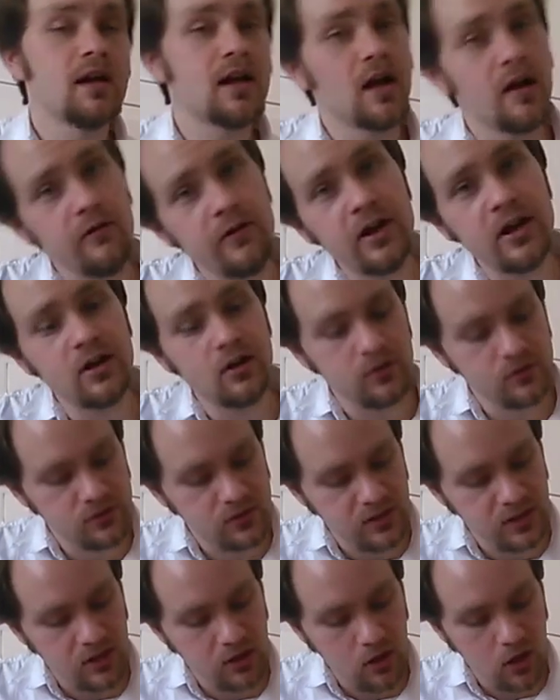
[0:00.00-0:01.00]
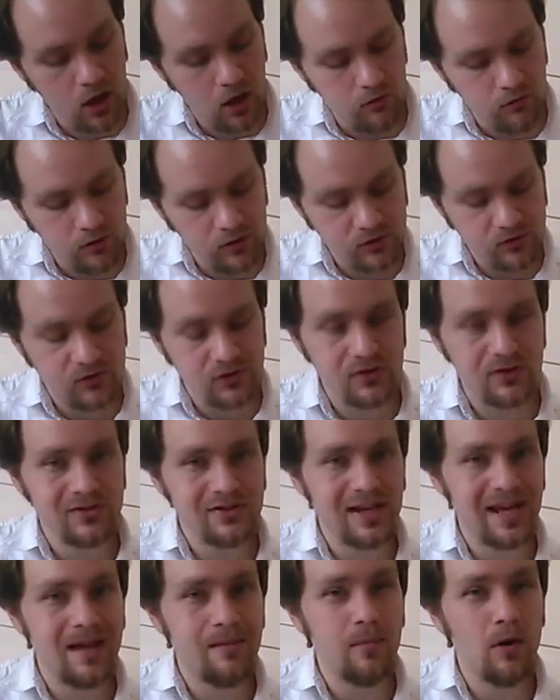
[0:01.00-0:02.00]
Carrying on to your chorus, it's the
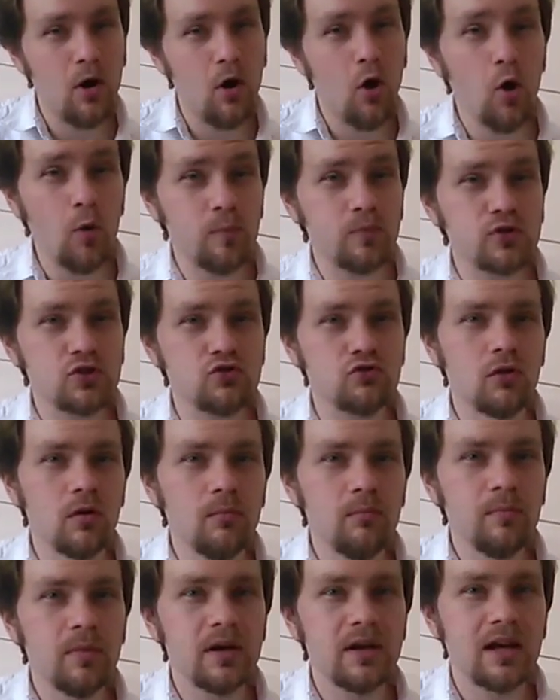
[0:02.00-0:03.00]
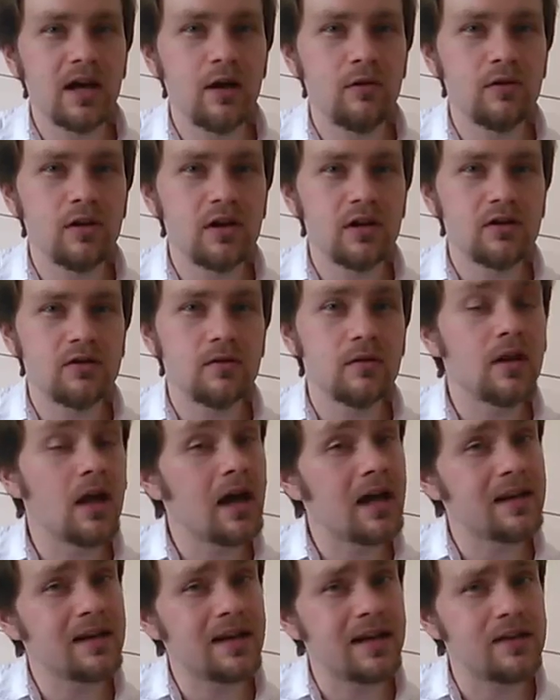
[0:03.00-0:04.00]
same up strum, but now you're
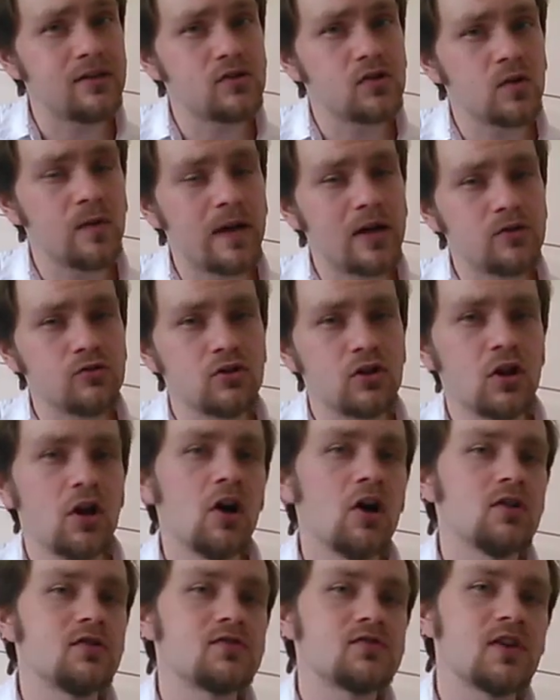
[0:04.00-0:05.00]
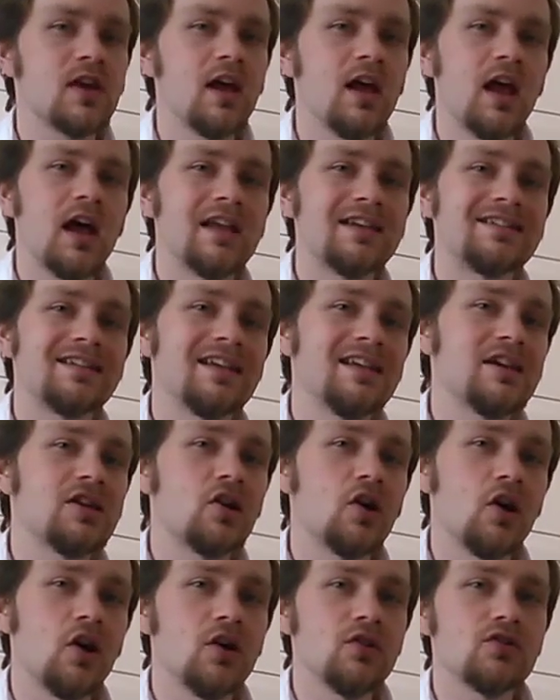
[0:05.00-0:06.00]
adding in 2 extra chords, a D
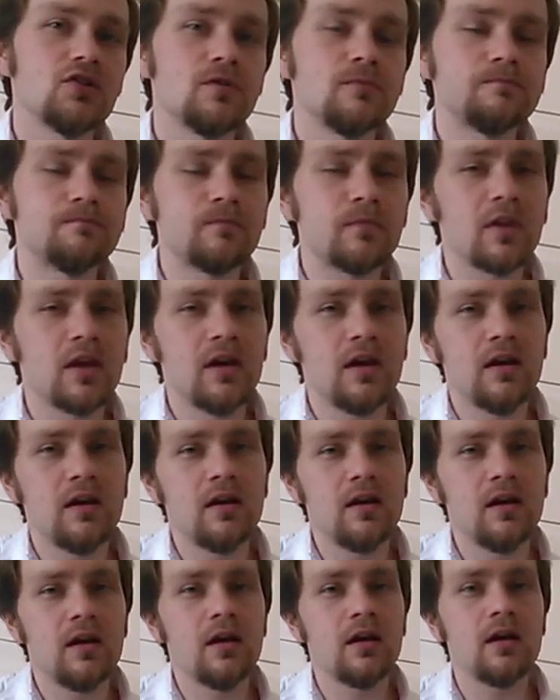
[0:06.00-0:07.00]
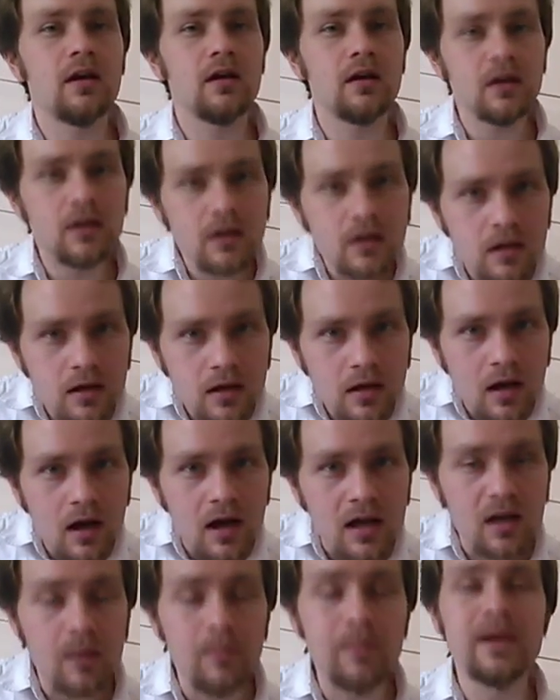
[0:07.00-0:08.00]
chord,
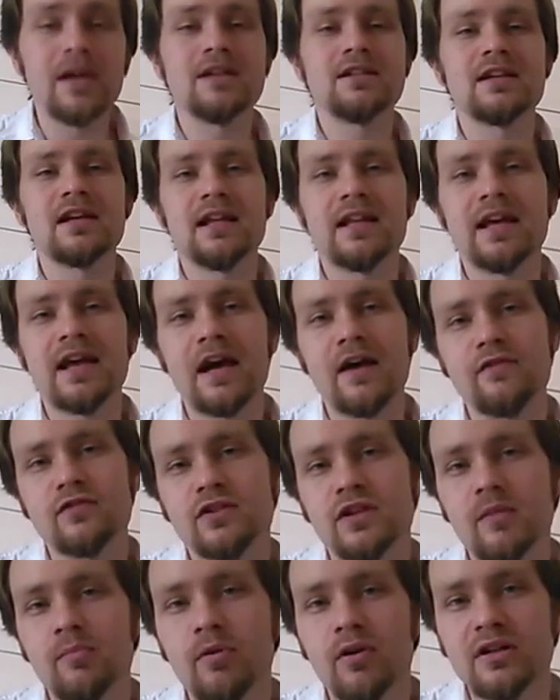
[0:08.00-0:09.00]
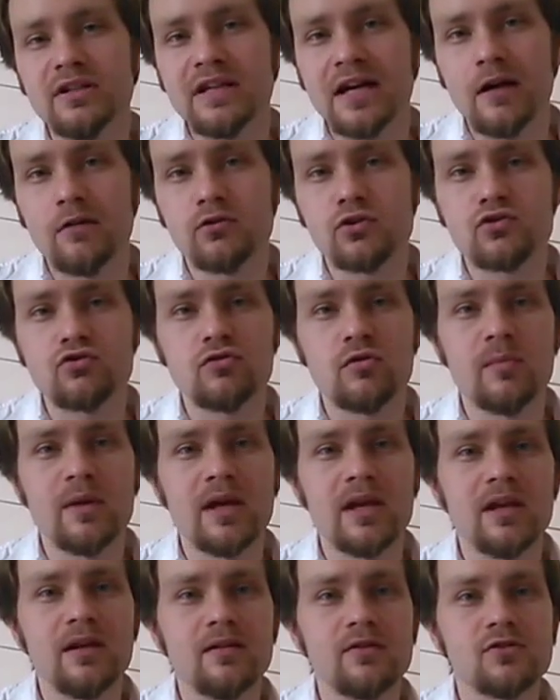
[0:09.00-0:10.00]
and immediately after you put a down strum
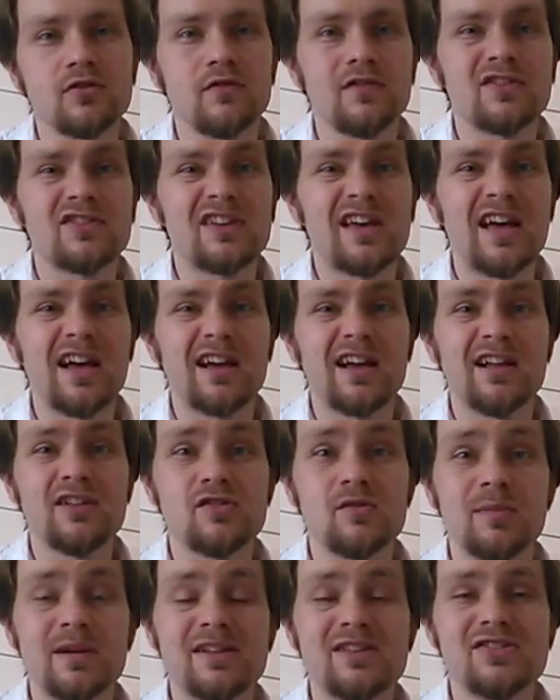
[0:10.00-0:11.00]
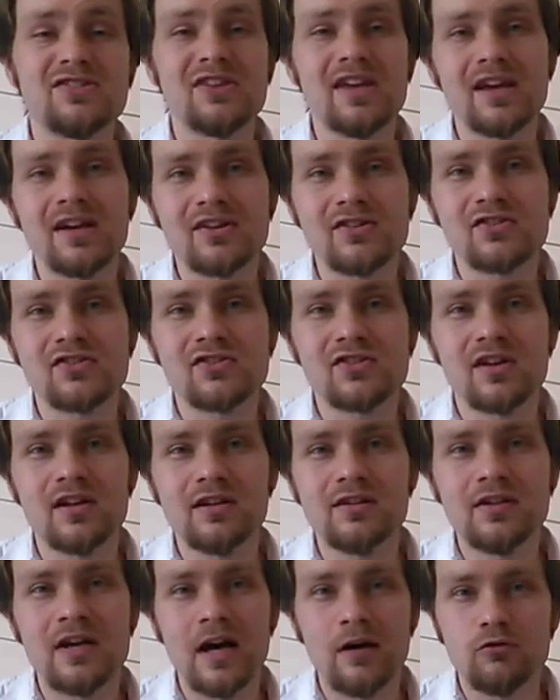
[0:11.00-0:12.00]
in. So this ends up being 6
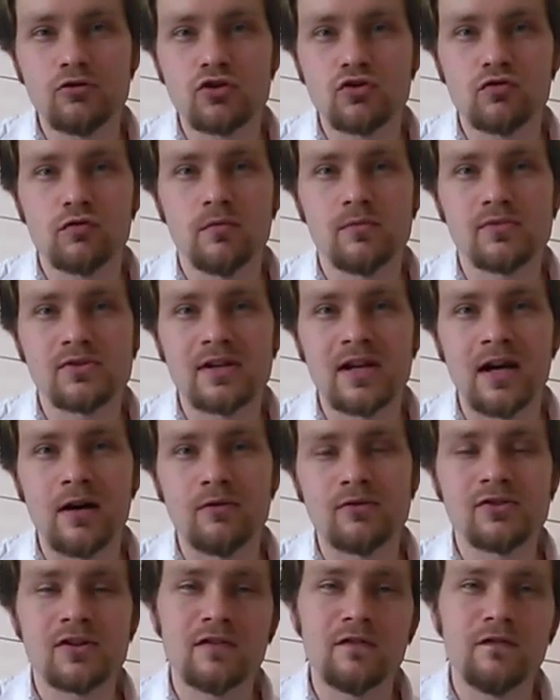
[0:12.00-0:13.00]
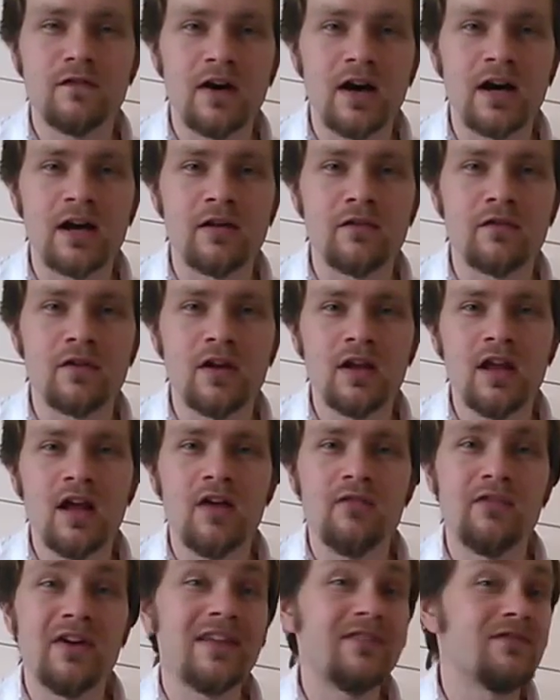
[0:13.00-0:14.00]
down strums now instead of 5,
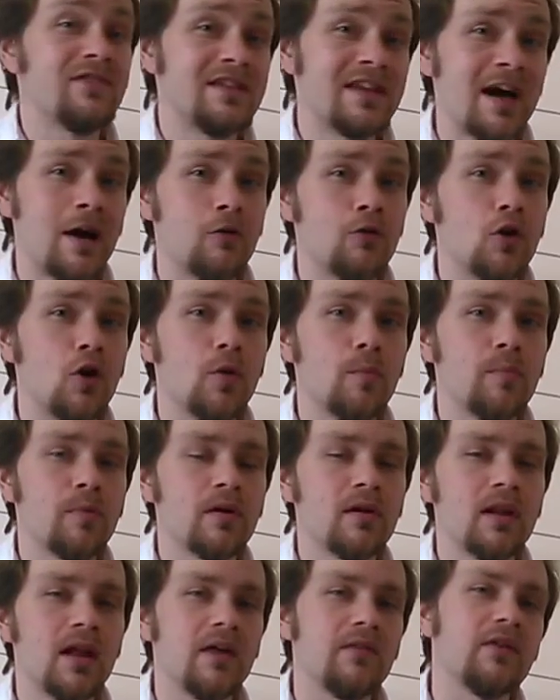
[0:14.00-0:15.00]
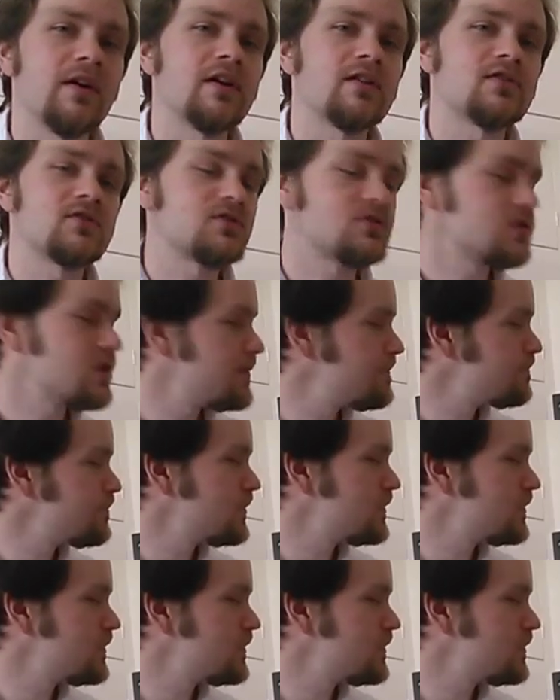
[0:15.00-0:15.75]
and then down up. Like this.